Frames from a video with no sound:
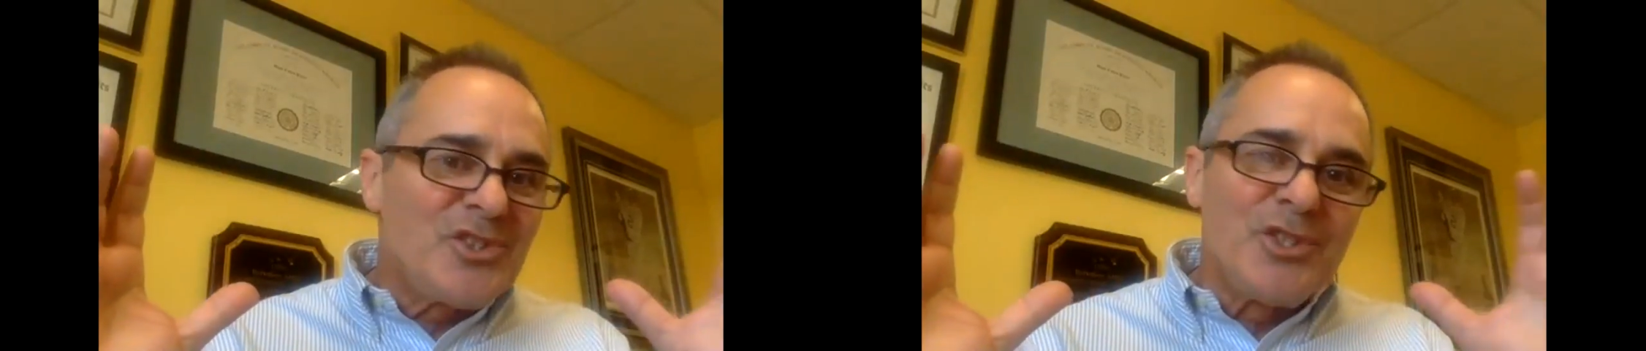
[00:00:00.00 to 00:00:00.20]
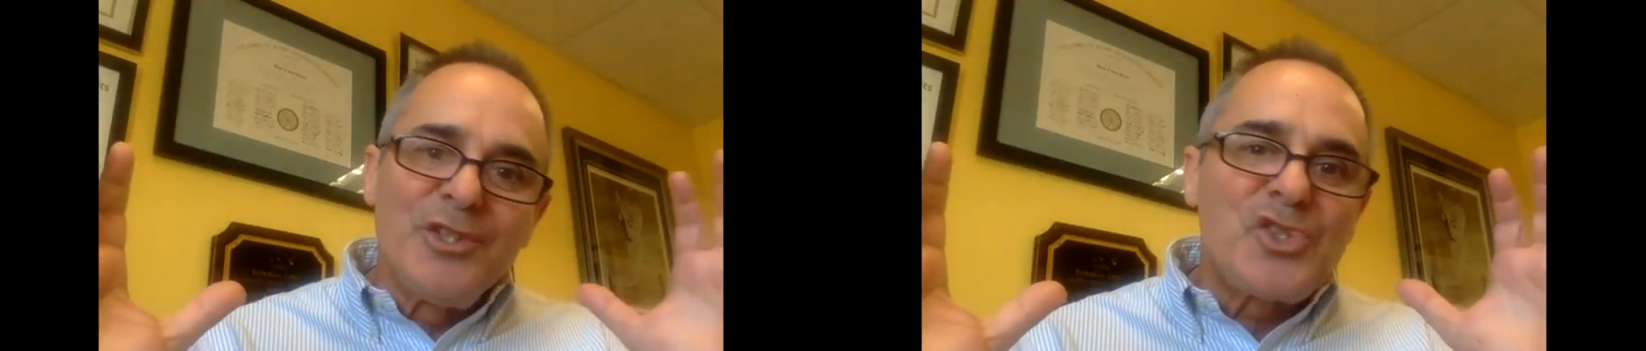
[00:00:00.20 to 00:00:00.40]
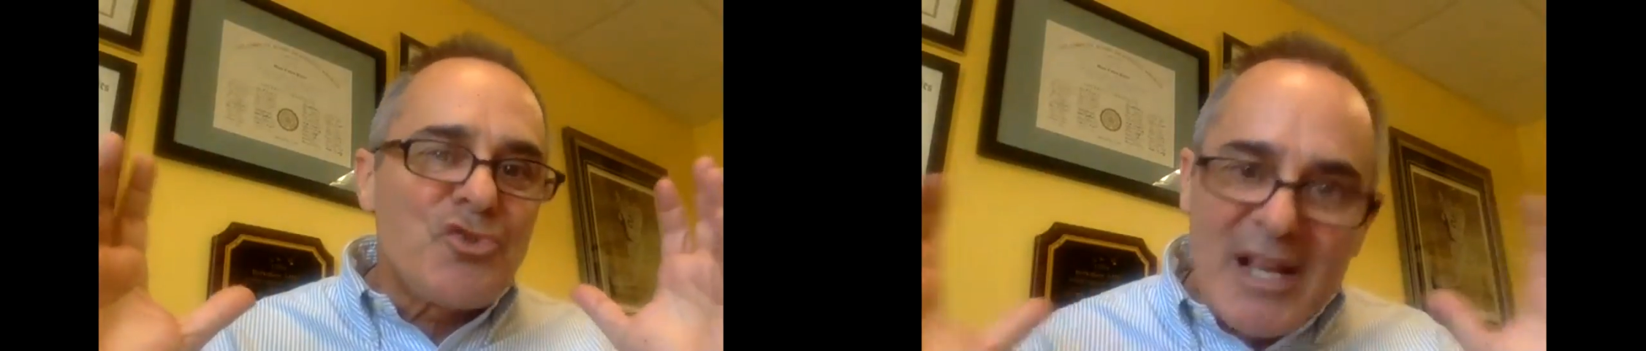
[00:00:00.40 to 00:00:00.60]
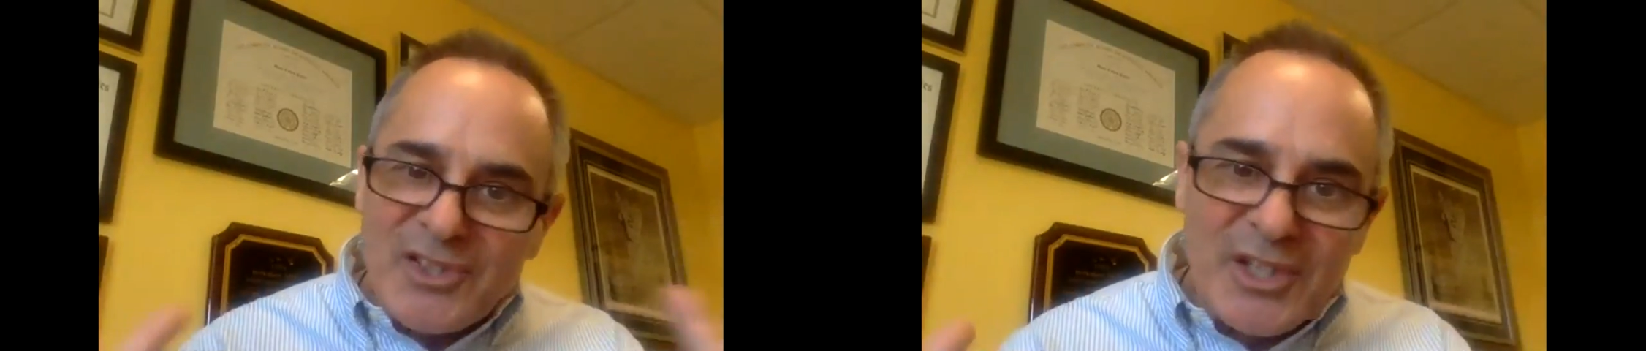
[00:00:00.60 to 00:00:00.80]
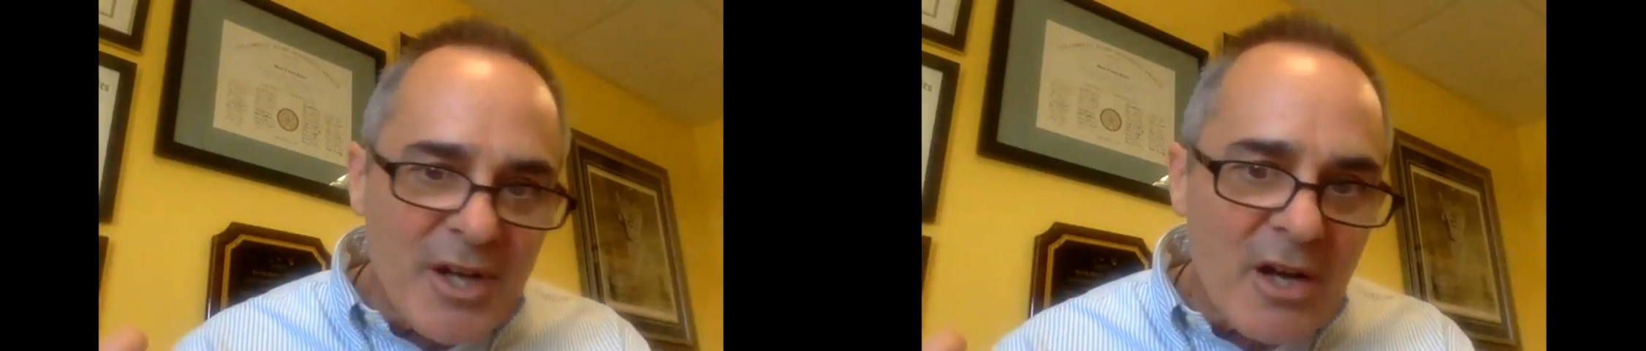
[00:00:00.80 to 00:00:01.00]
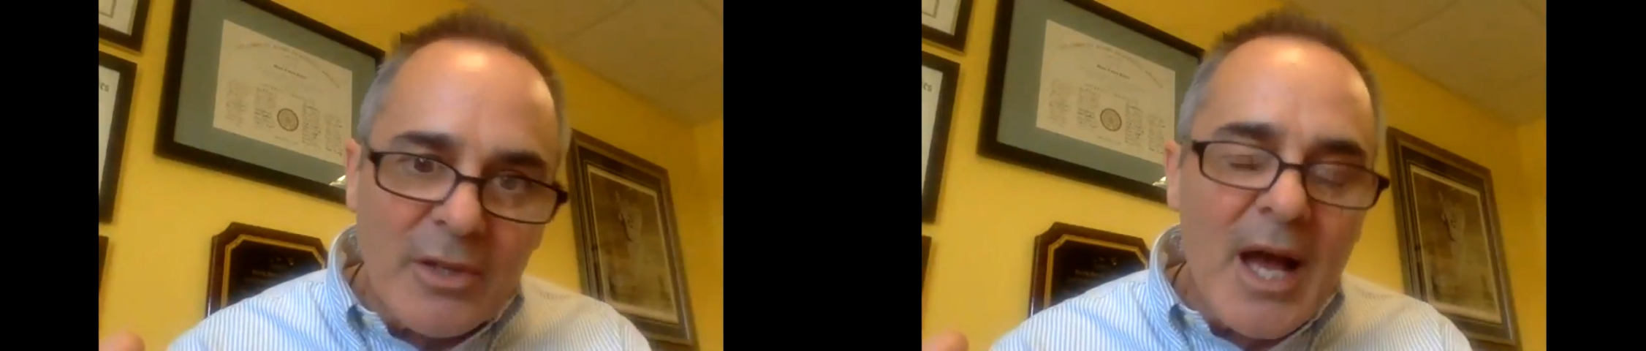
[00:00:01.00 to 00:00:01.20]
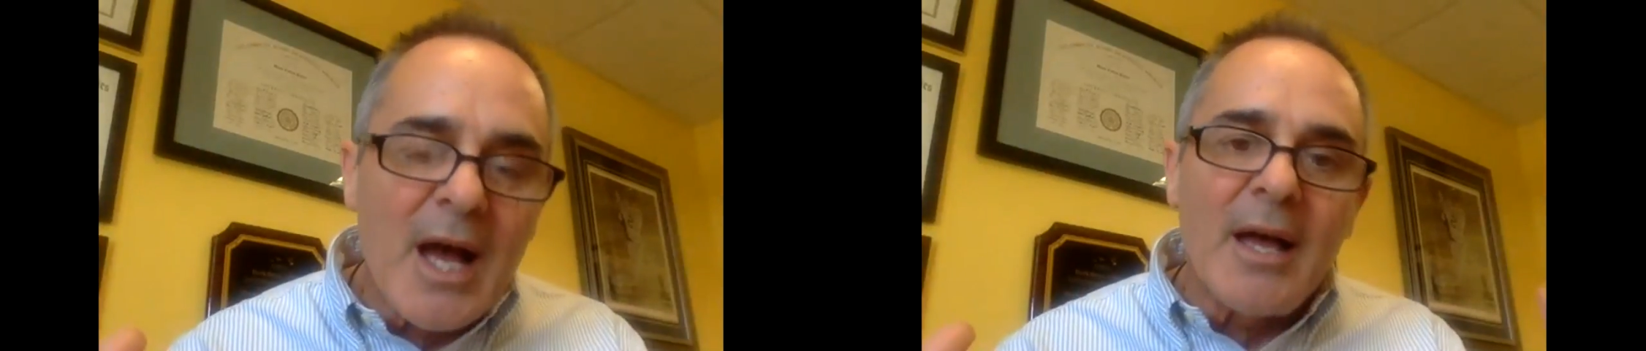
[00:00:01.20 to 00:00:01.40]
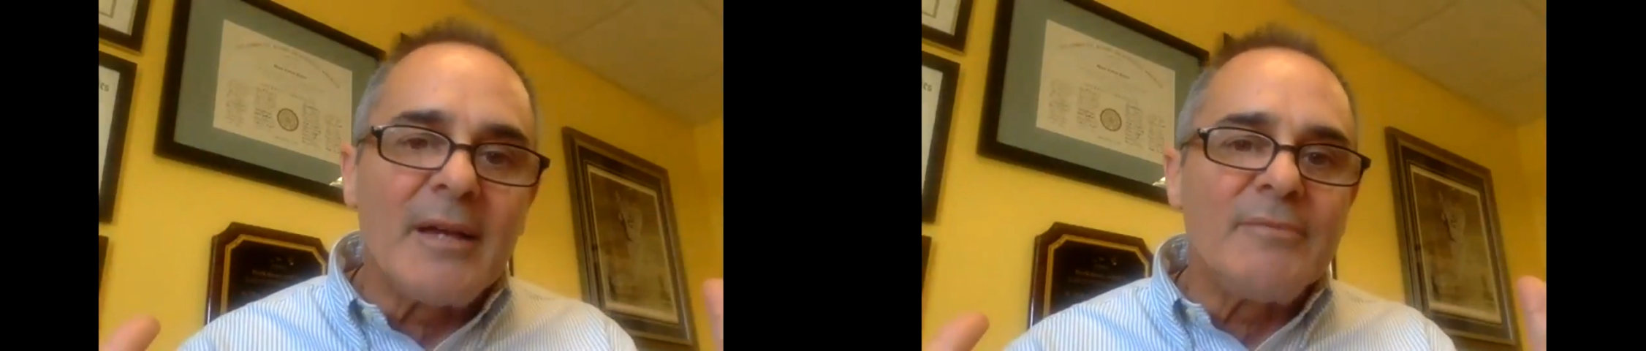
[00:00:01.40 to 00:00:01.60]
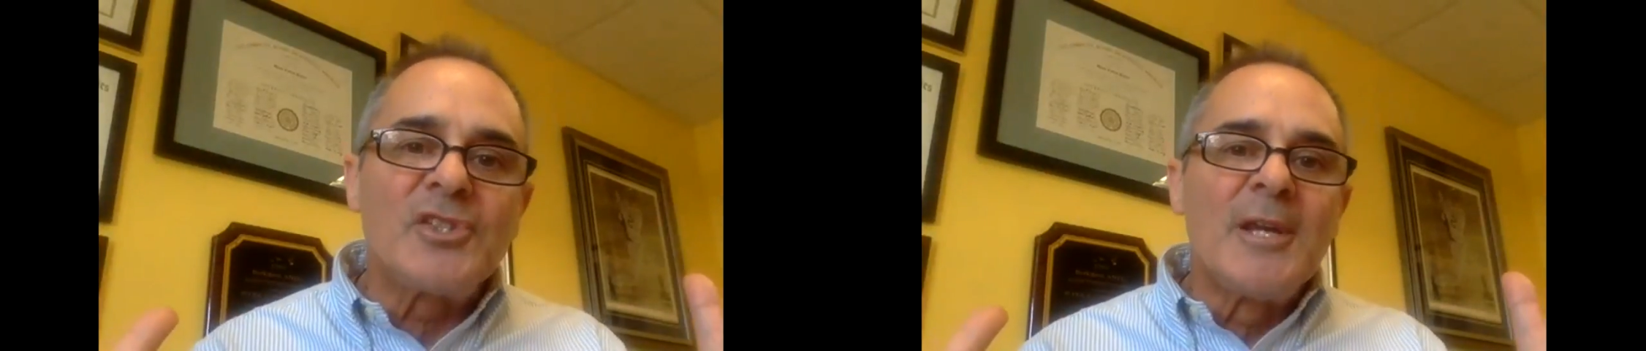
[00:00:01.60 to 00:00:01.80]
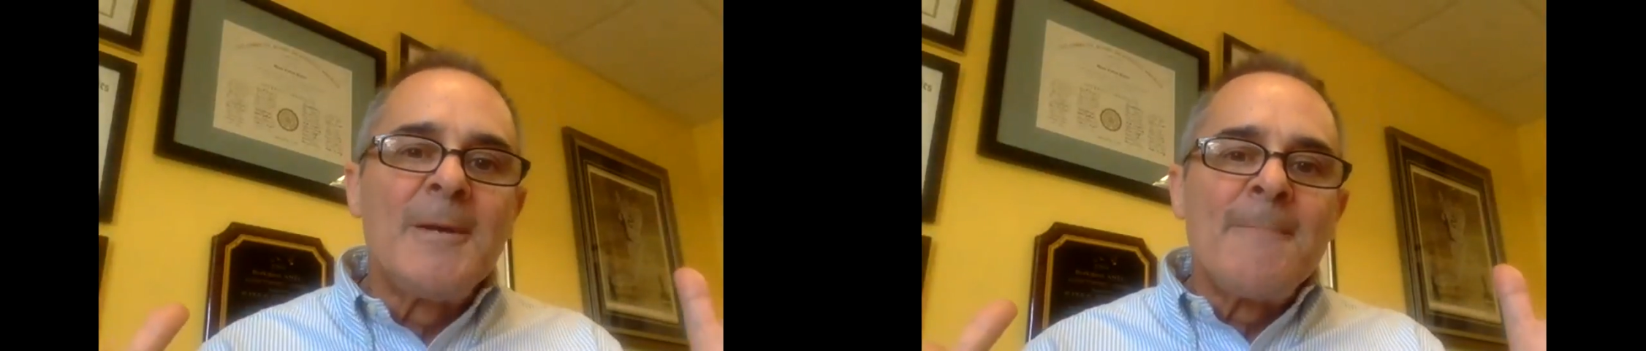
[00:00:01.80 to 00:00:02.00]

to stress in our lives,